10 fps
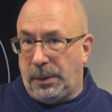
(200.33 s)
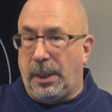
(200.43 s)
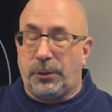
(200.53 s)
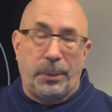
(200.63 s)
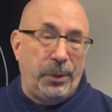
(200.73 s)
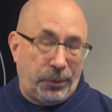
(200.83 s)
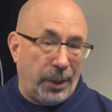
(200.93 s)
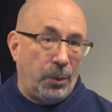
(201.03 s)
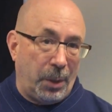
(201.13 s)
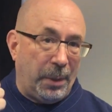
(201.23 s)
Now, some of you are
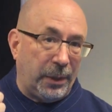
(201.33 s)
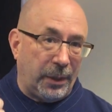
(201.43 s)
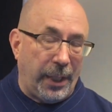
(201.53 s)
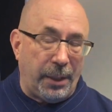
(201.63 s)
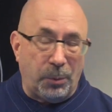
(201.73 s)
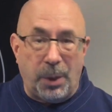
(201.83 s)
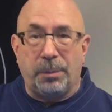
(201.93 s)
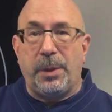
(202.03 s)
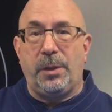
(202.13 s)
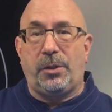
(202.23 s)
saying, what about the head?
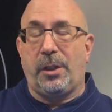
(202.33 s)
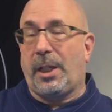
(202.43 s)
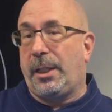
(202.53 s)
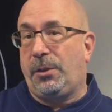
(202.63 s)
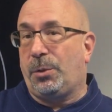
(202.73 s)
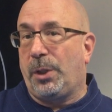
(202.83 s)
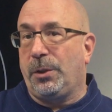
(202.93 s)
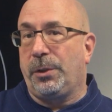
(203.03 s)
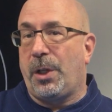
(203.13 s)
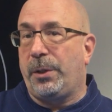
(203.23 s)
Well, in Chen Taijiquan,
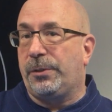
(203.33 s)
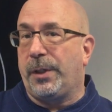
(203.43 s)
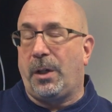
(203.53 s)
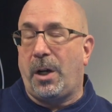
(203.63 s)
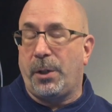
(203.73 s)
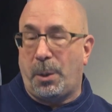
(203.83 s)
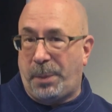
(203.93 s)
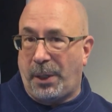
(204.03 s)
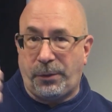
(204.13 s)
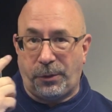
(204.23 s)
you'll notice there are no
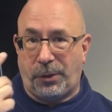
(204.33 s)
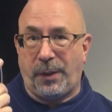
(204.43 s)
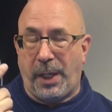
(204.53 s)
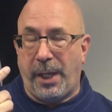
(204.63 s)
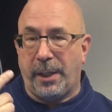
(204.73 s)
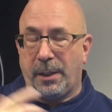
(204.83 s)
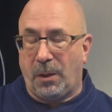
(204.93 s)
punches to the head.